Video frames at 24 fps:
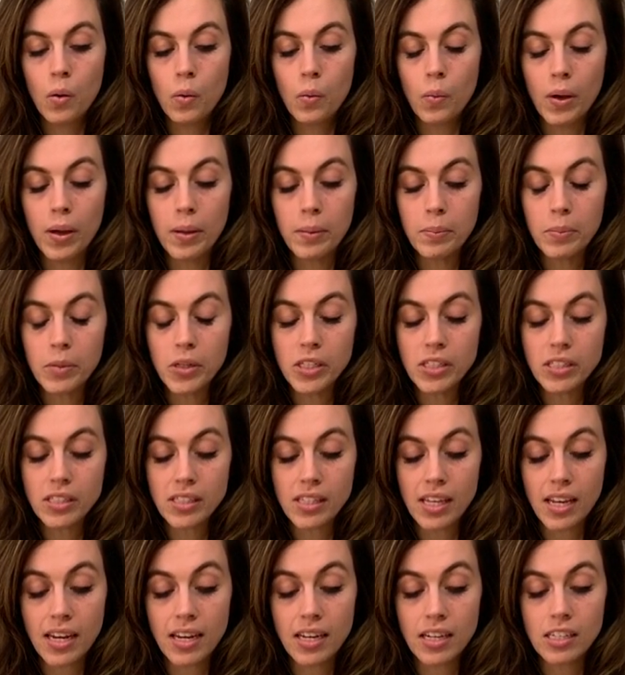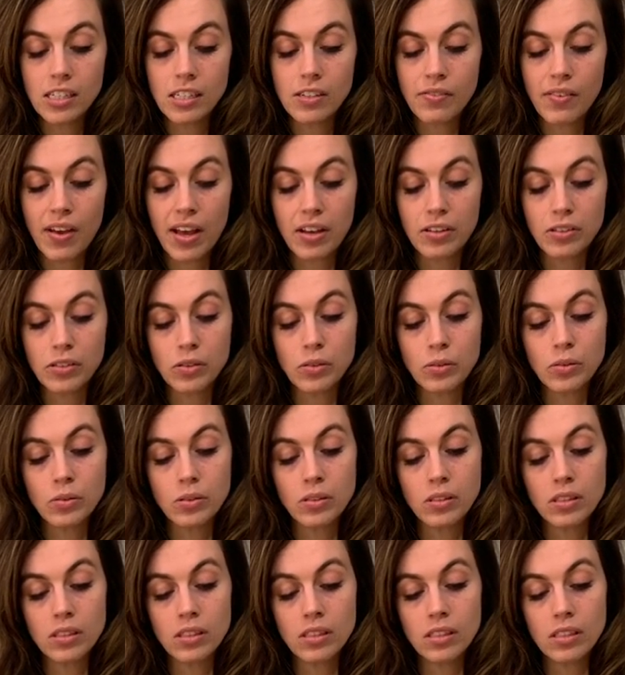What percentage of
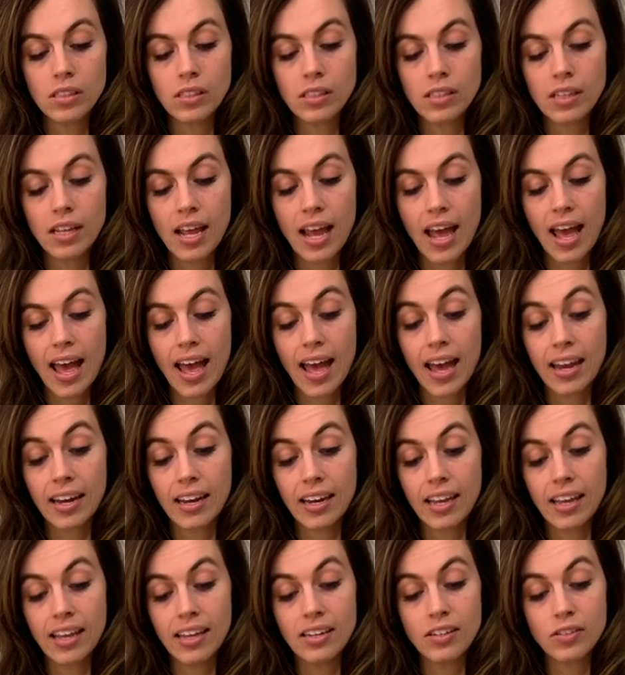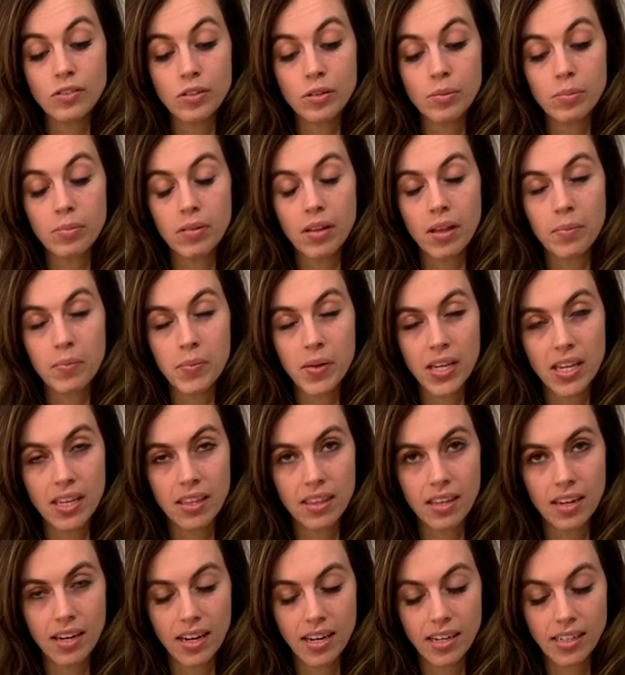households had indoor plumbing in
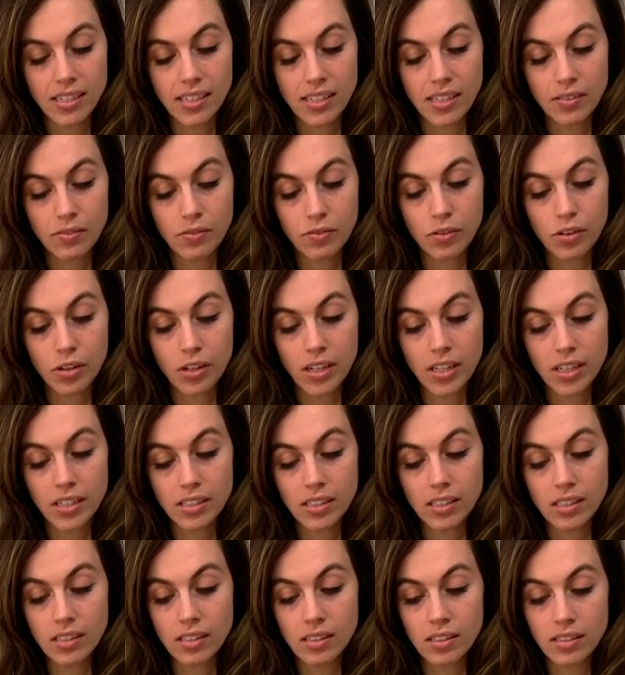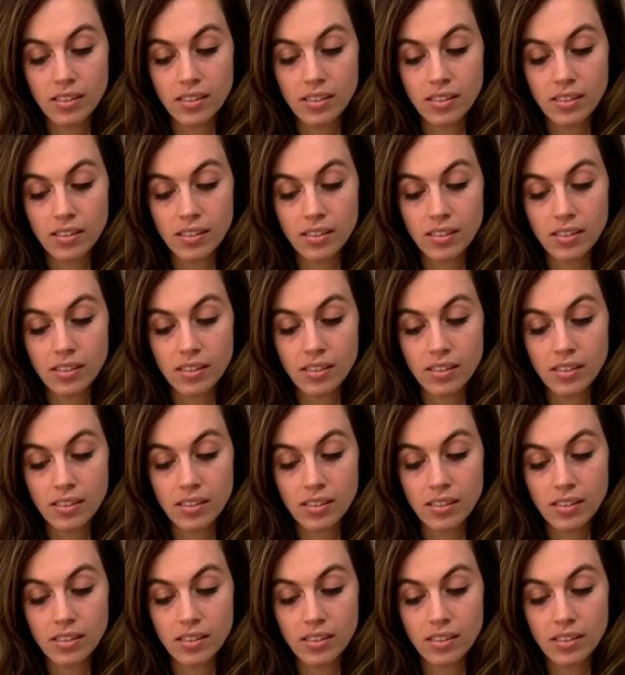the 1940s?